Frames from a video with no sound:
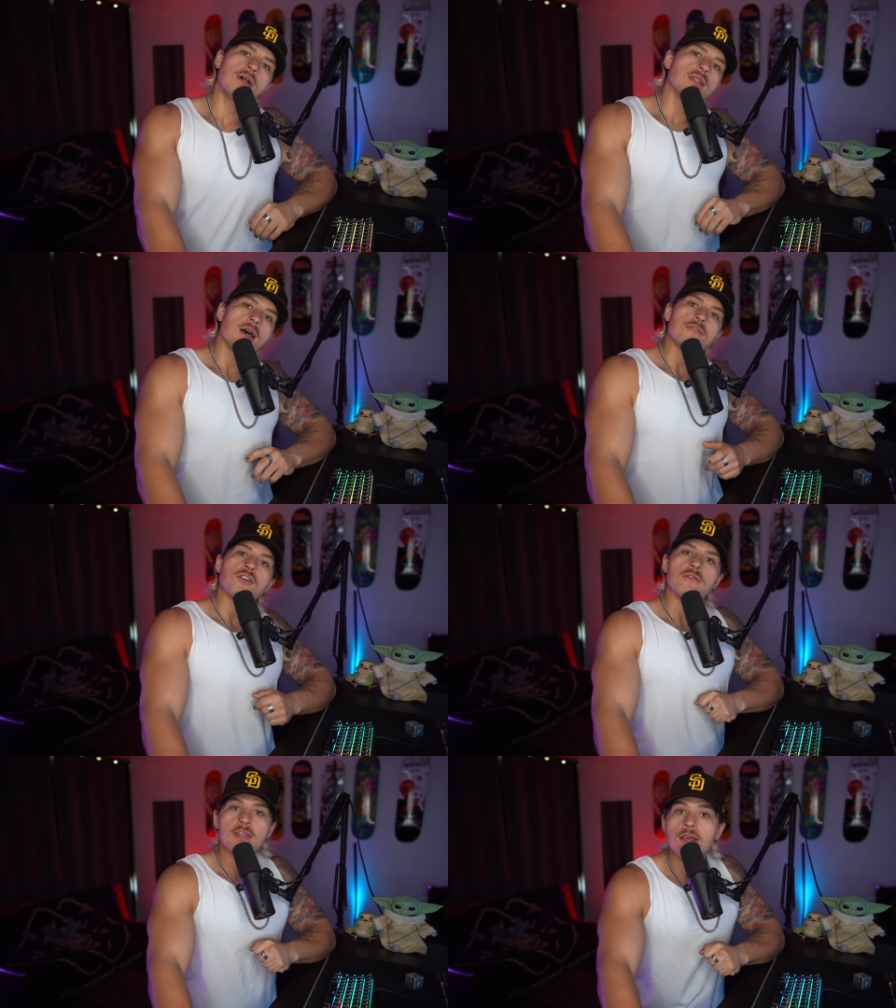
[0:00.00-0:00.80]
a lot of
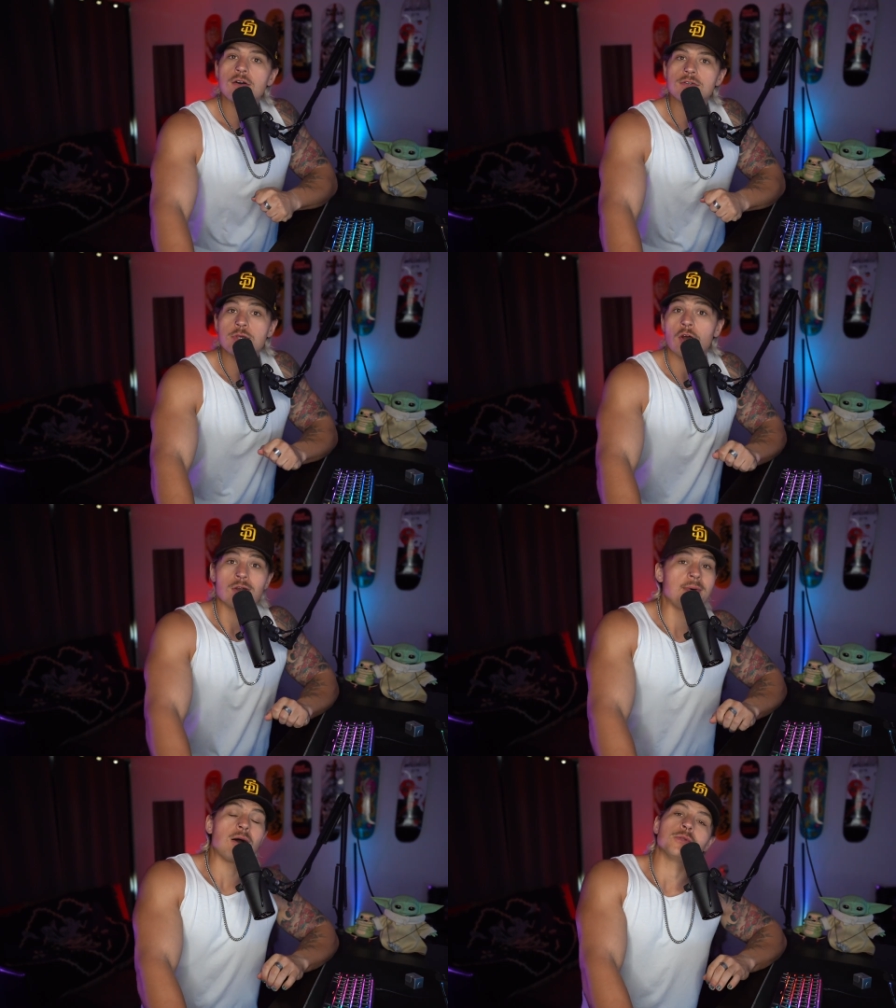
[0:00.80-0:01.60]
her videos are
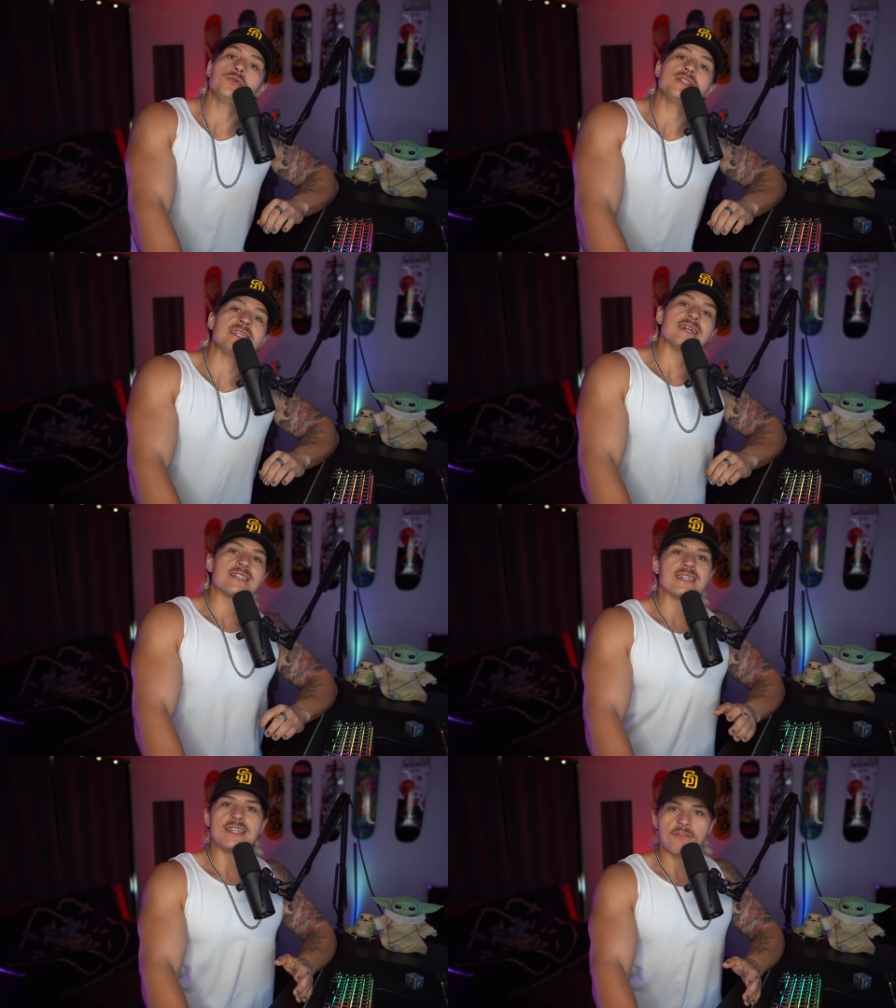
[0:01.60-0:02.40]
about losing a
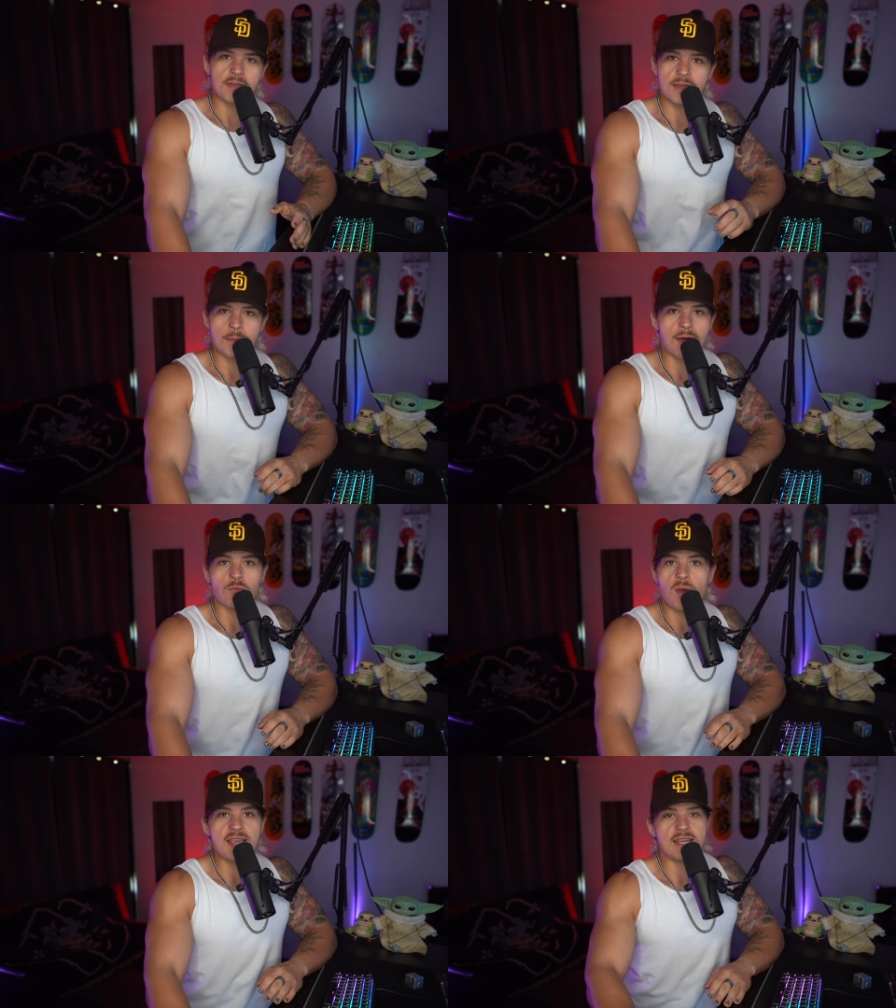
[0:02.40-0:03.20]
significant amount
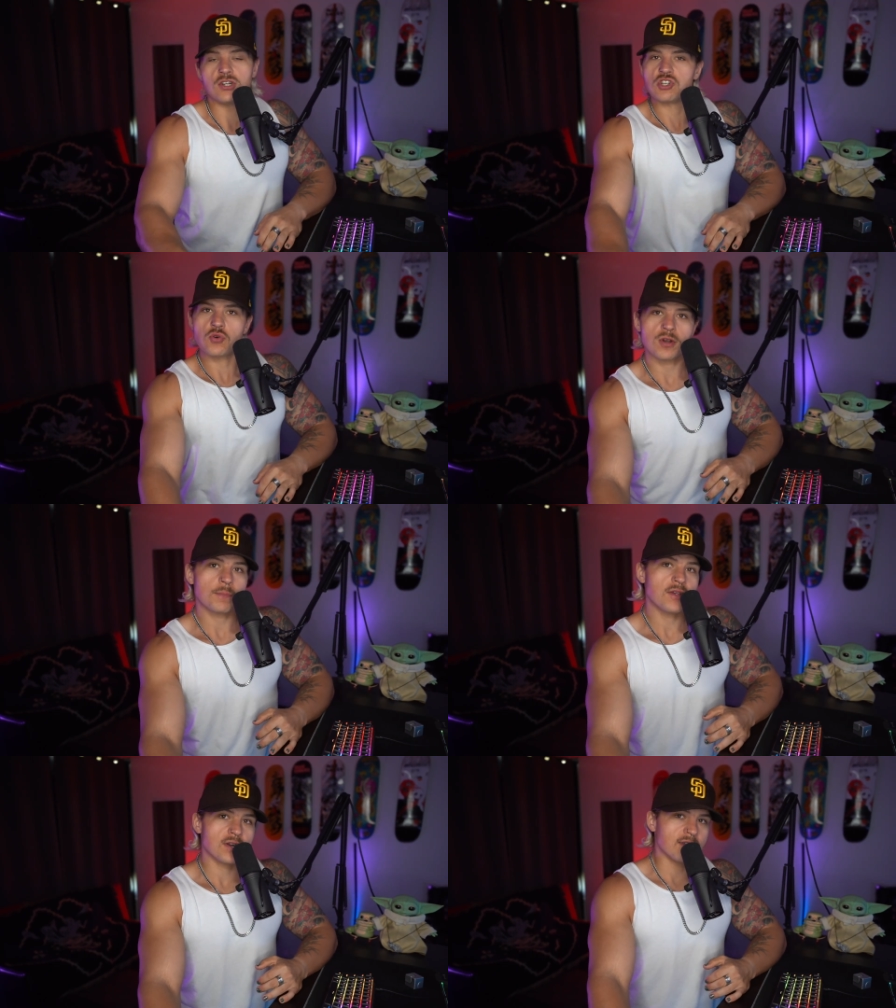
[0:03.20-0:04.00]
of weight in a short
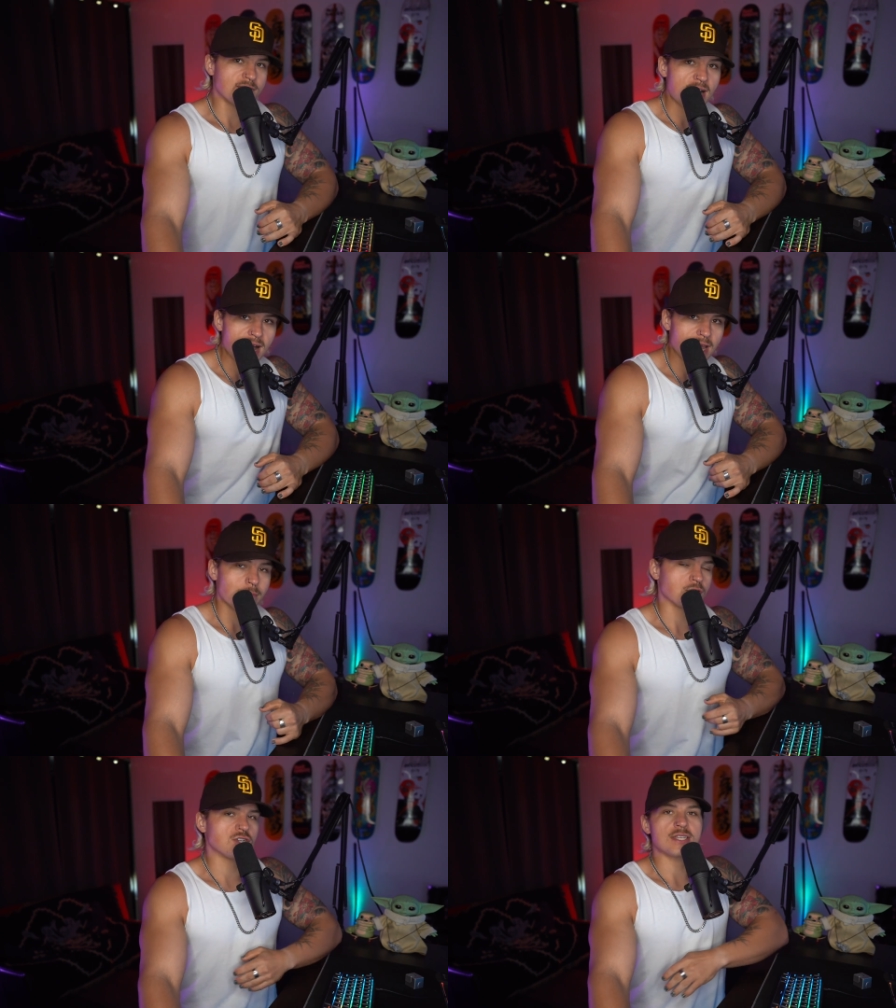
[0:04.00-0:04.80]
period of
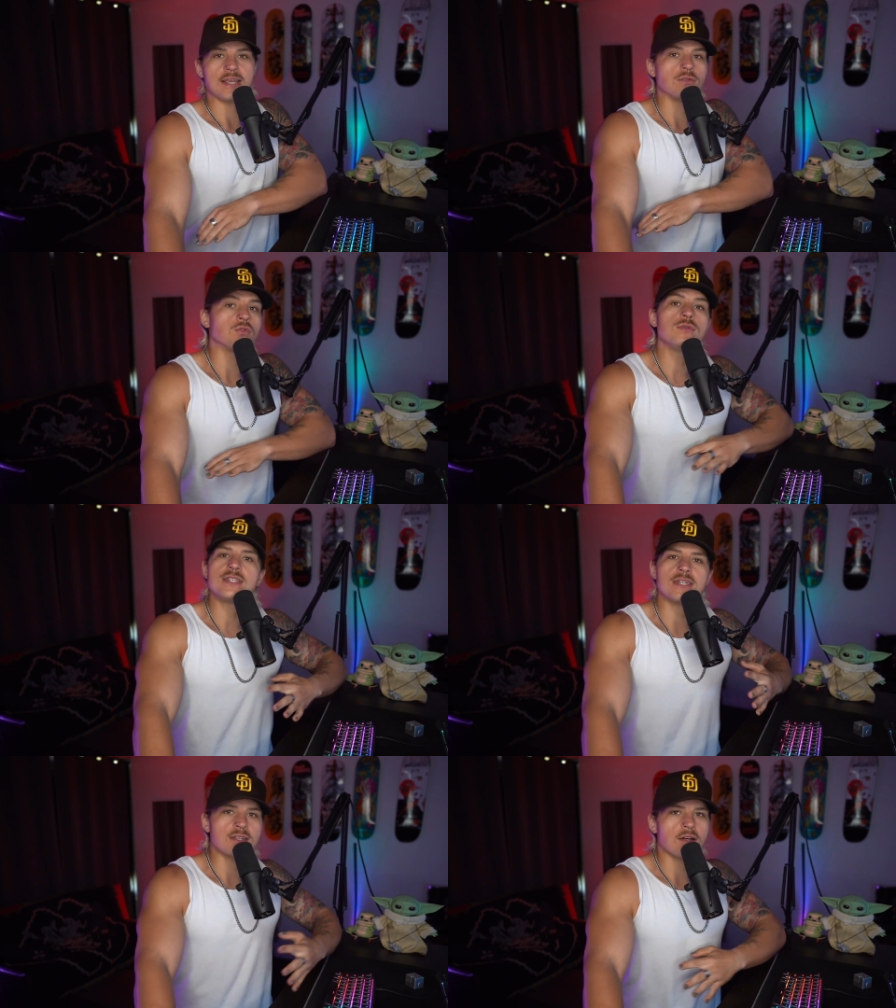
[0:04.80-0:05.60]
time, or just like
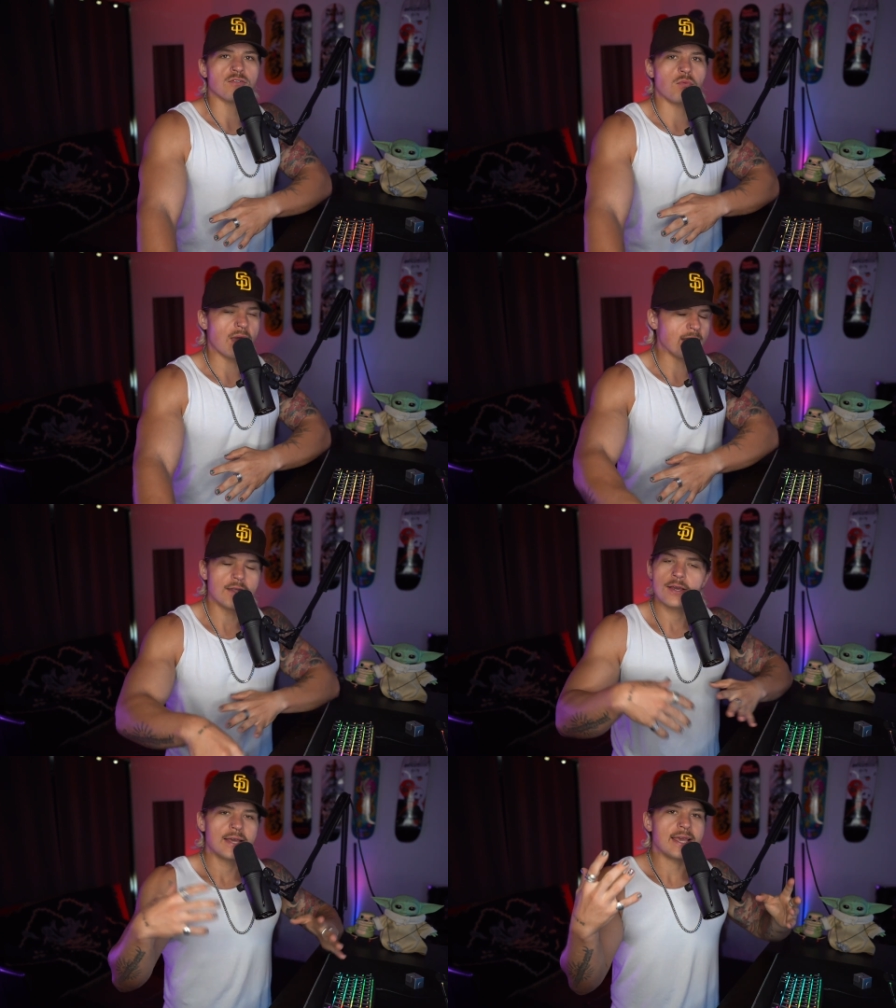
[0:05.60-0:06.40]
losing a ton of weight
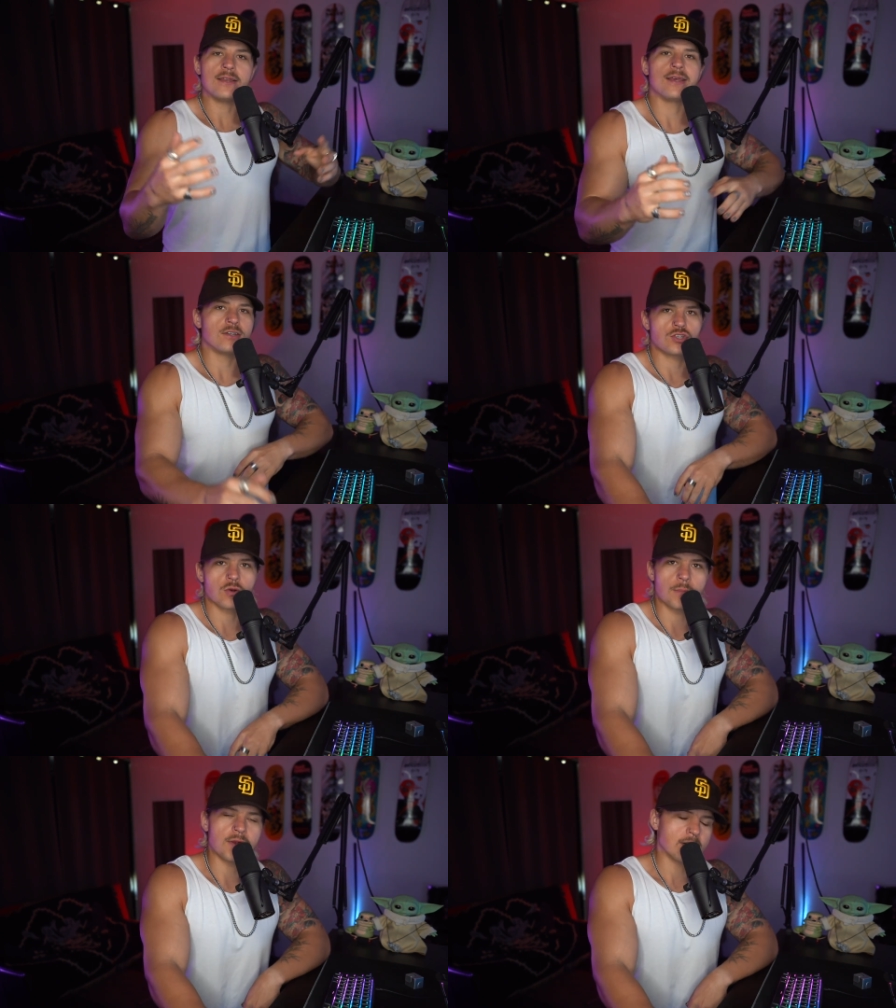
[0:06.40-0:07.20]
in, in a
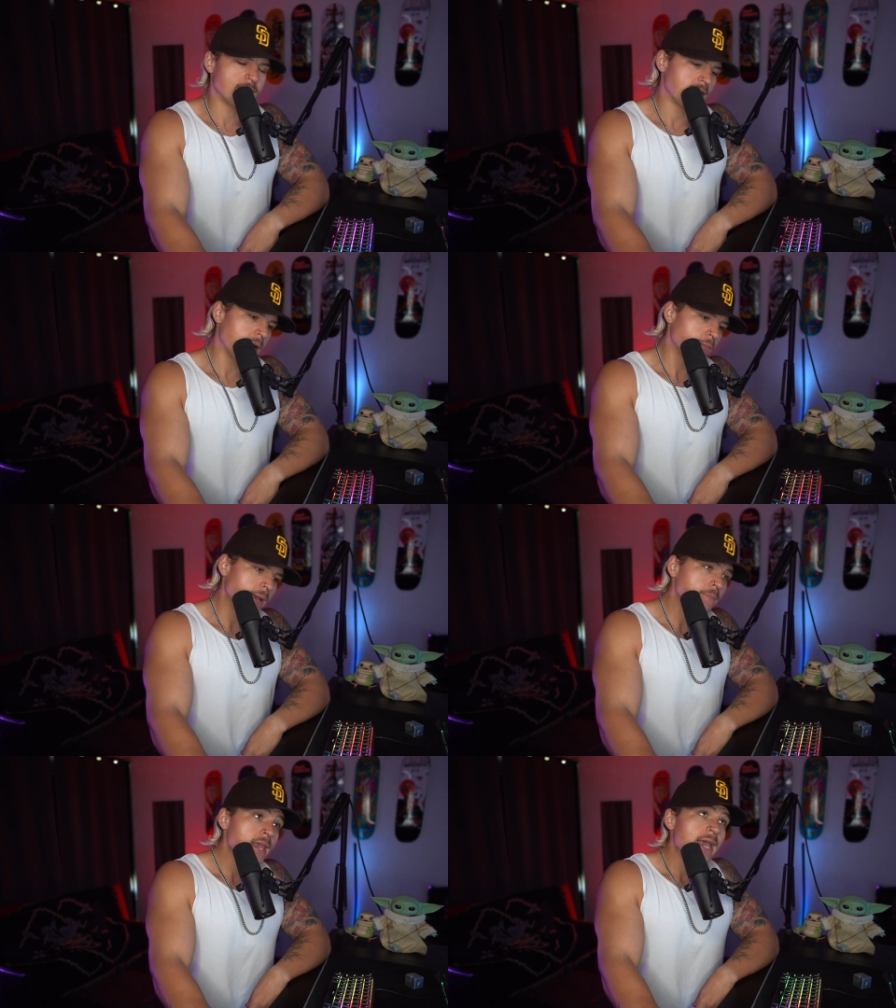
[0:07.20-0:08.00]
short period of time,
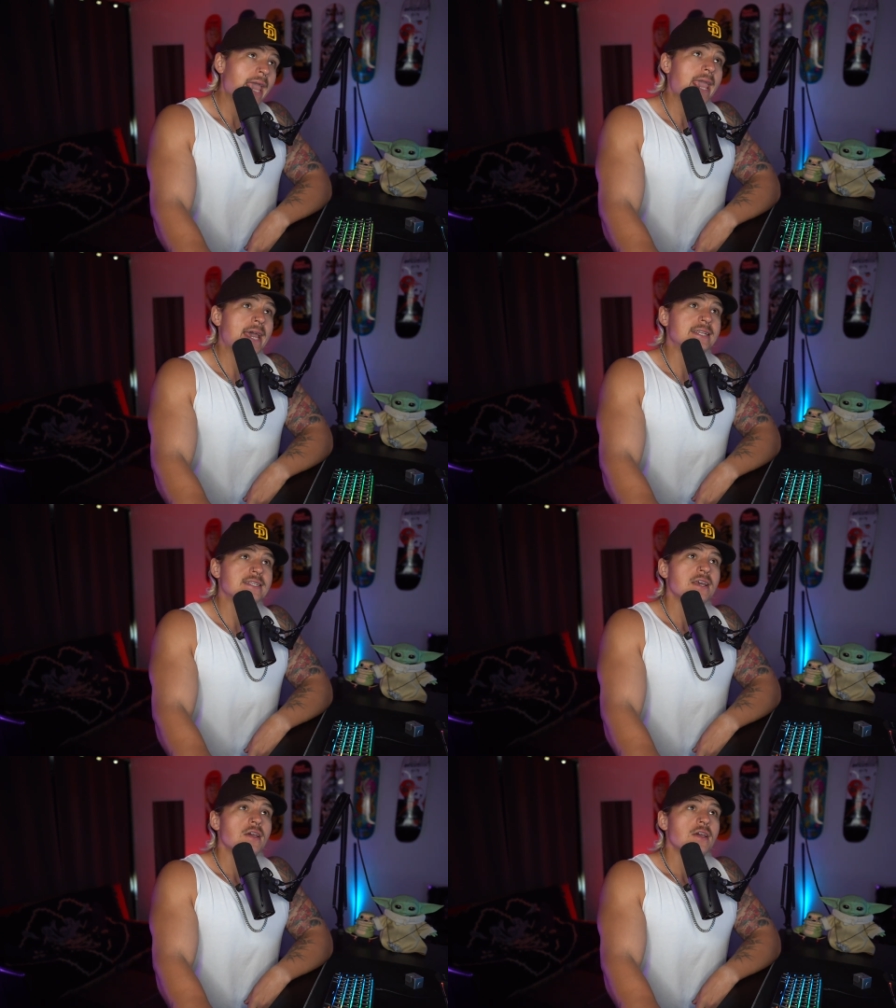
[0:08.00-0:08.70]
right? And